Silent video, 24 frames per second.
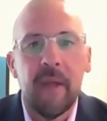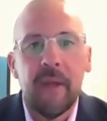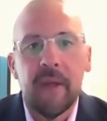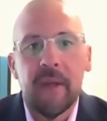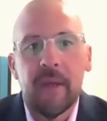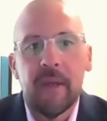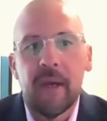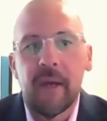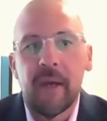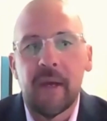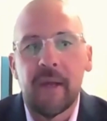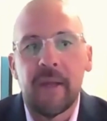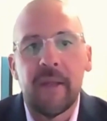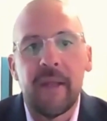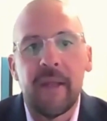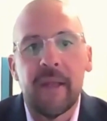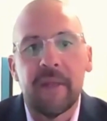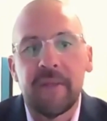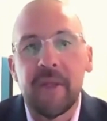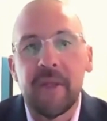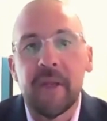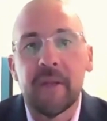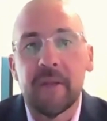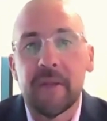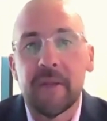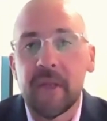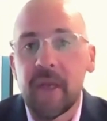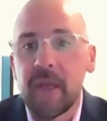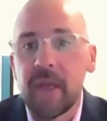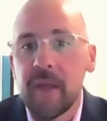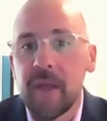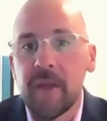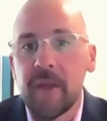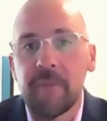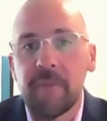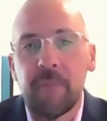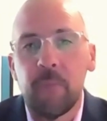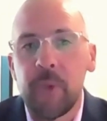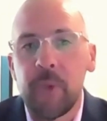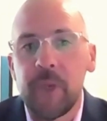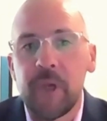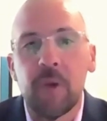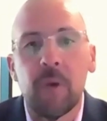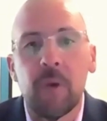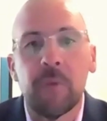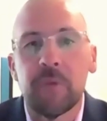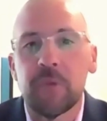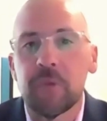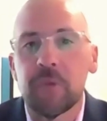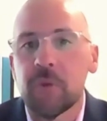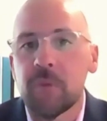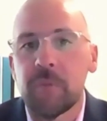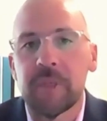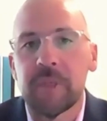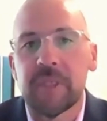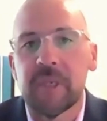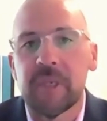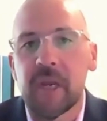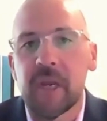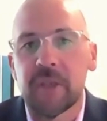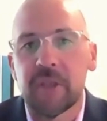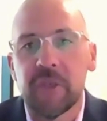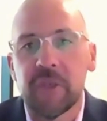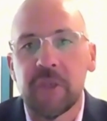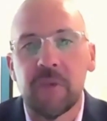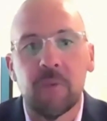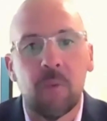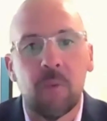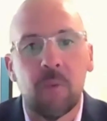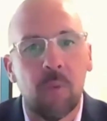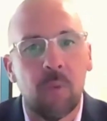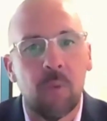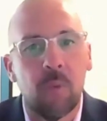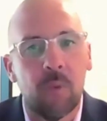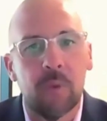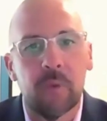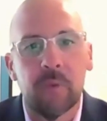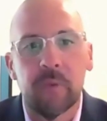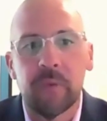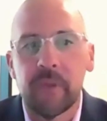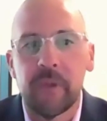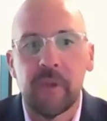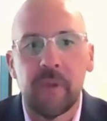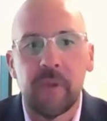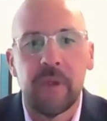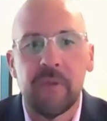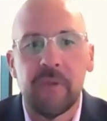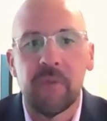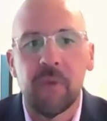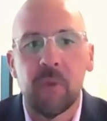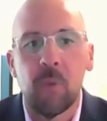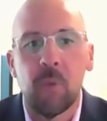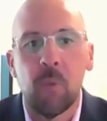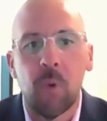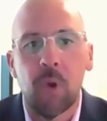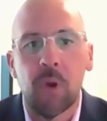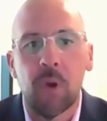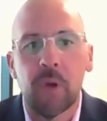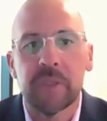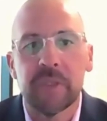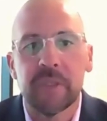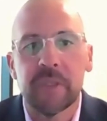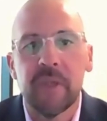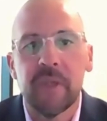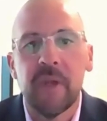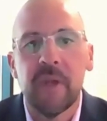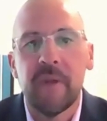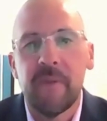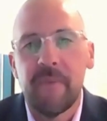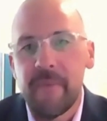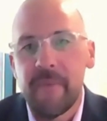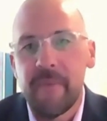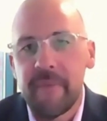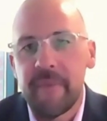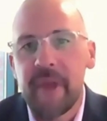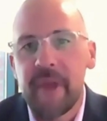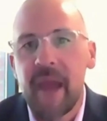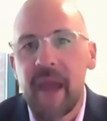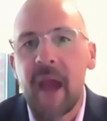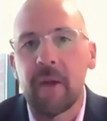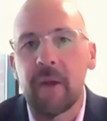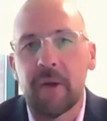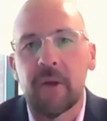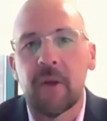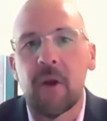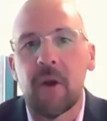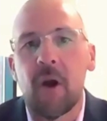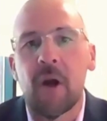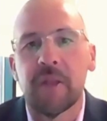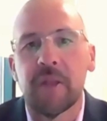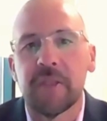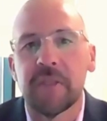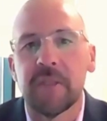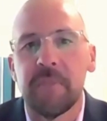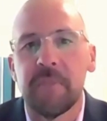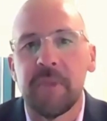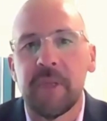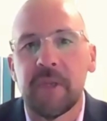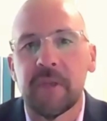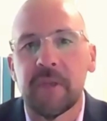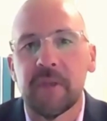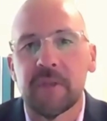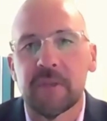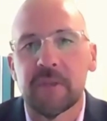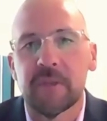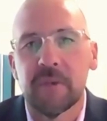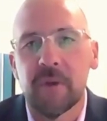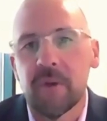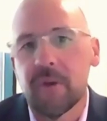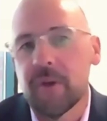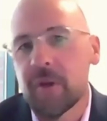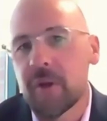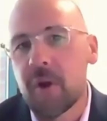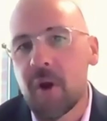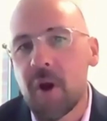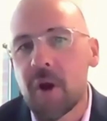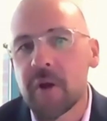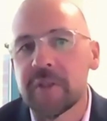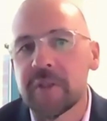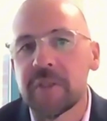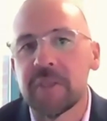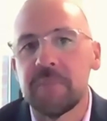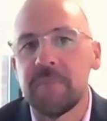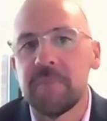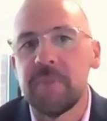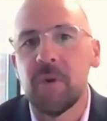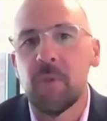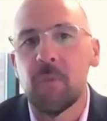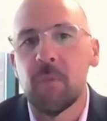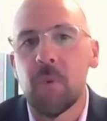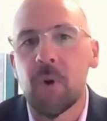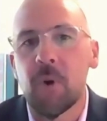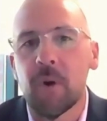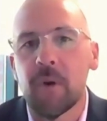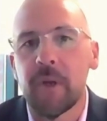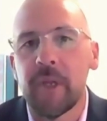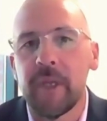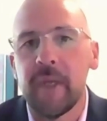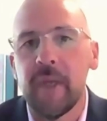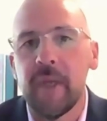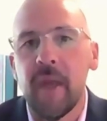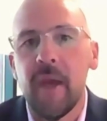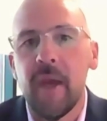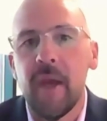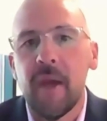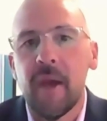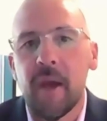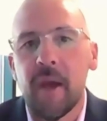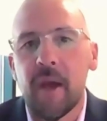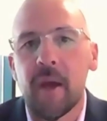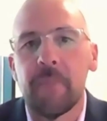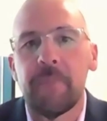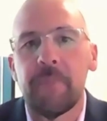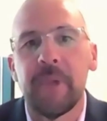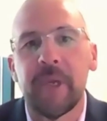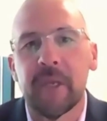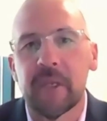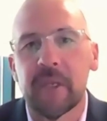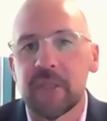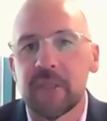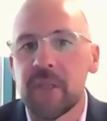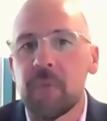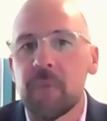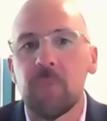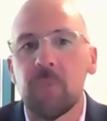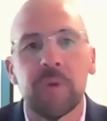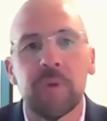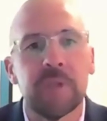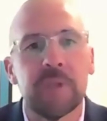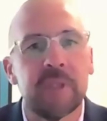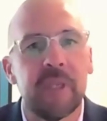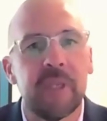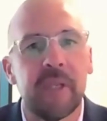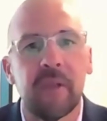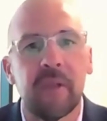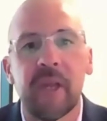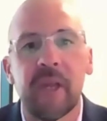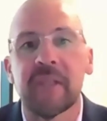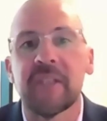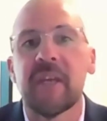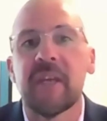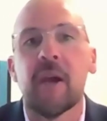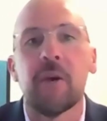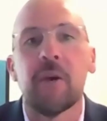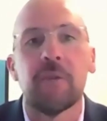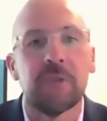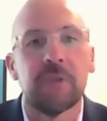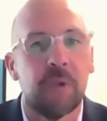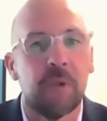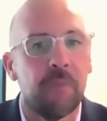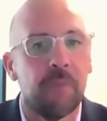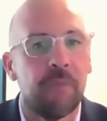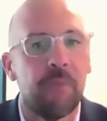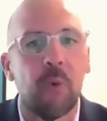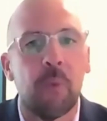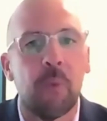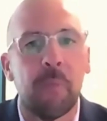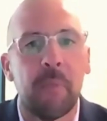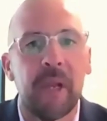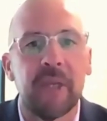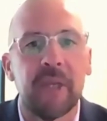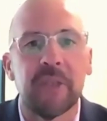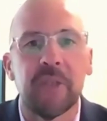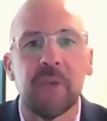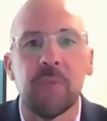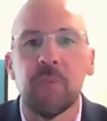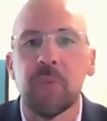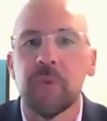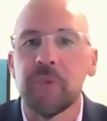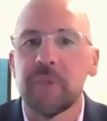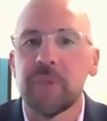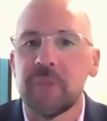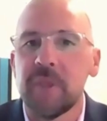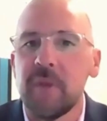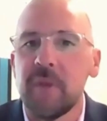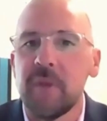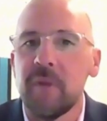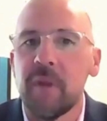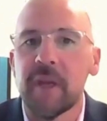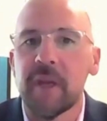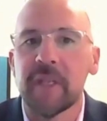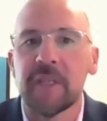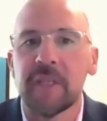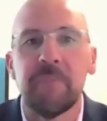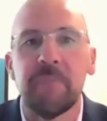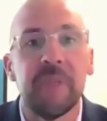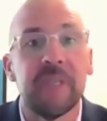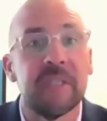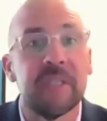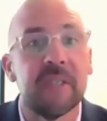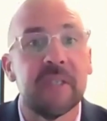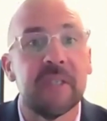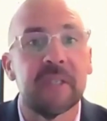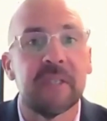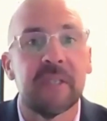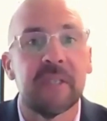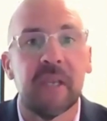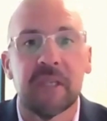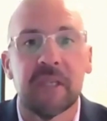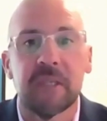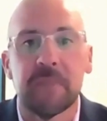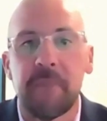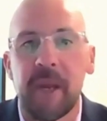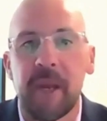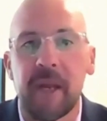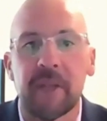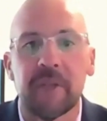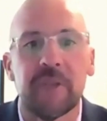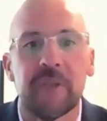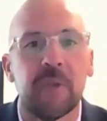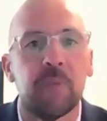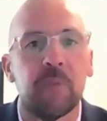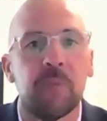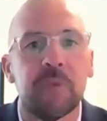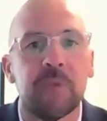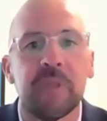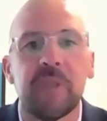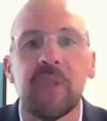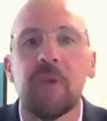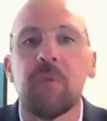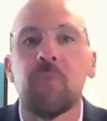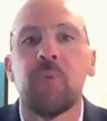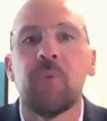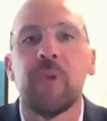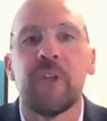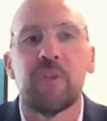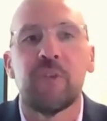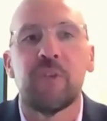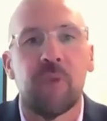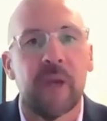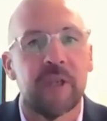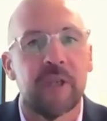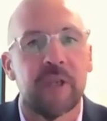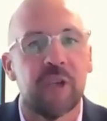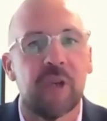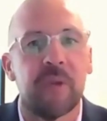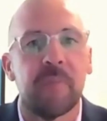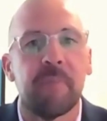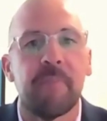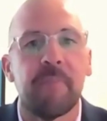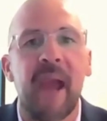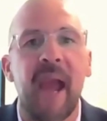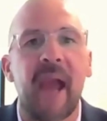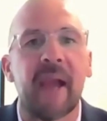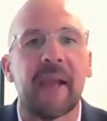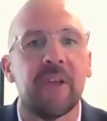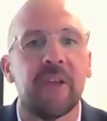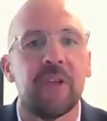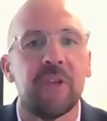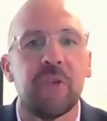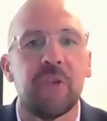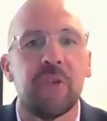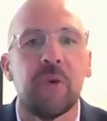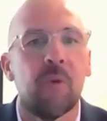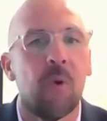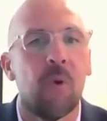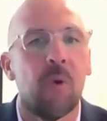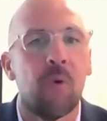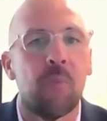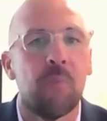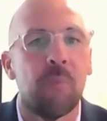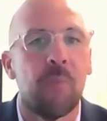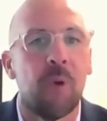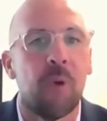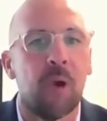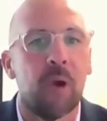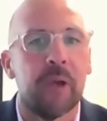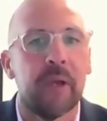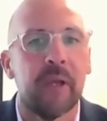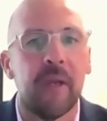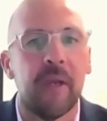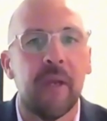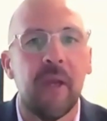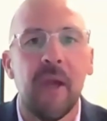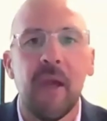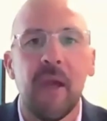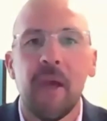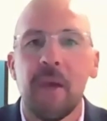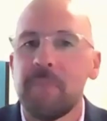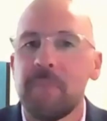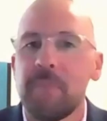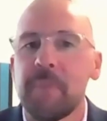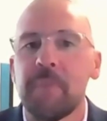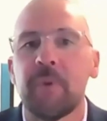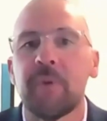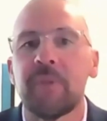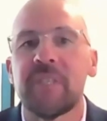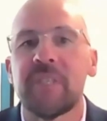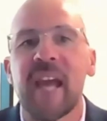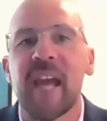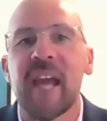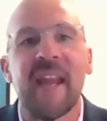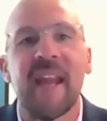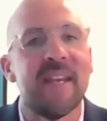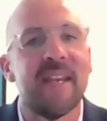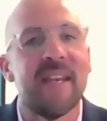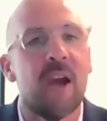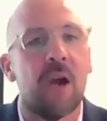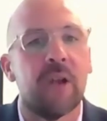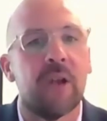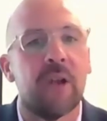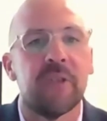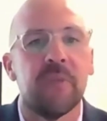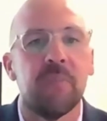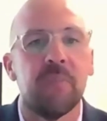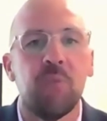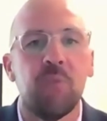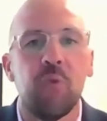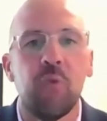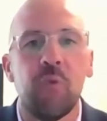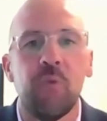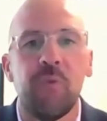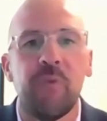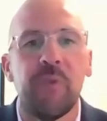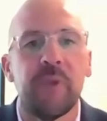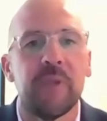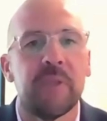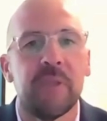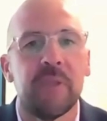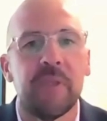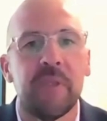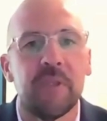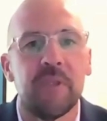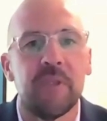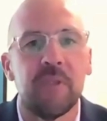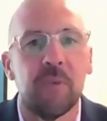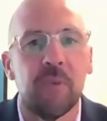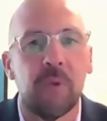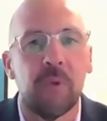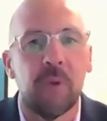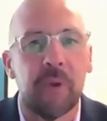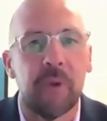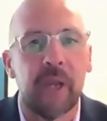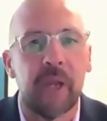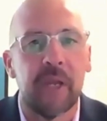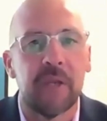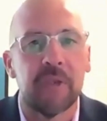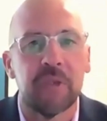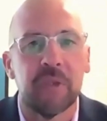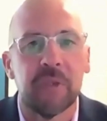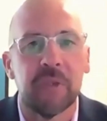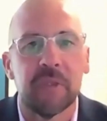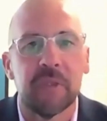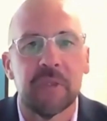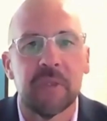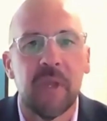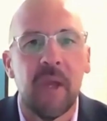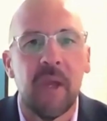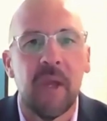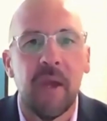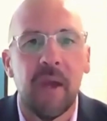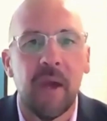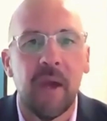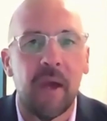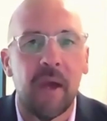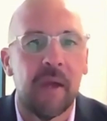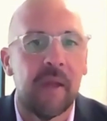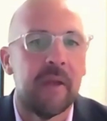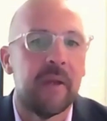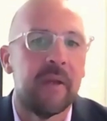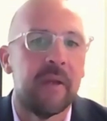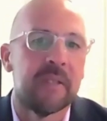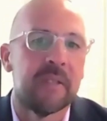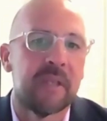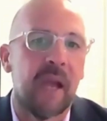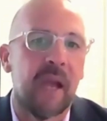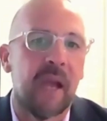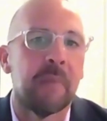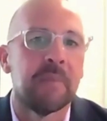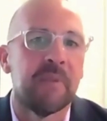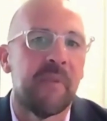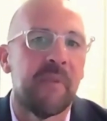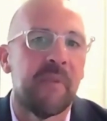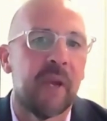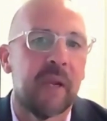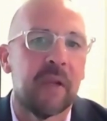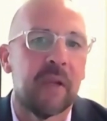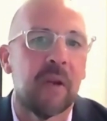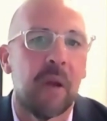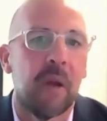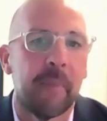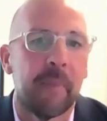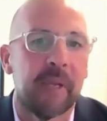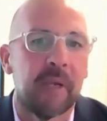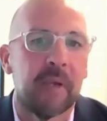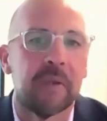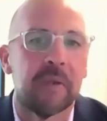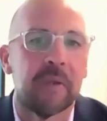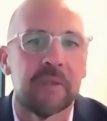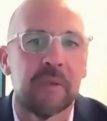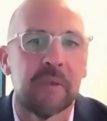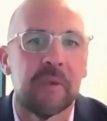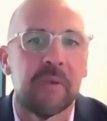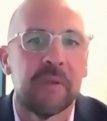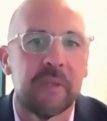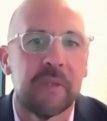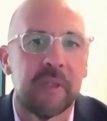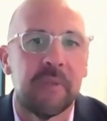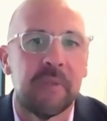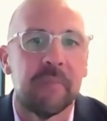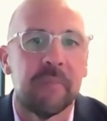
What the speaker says: At the end of the day, if we go into a recession or even worse, that causes me concern. It causes me to worry because then we'll see less household formation. We'll see less business expansion. We'll see a retrenching back into your own market. People tend not to move into these new locations in times of economic uncertainty.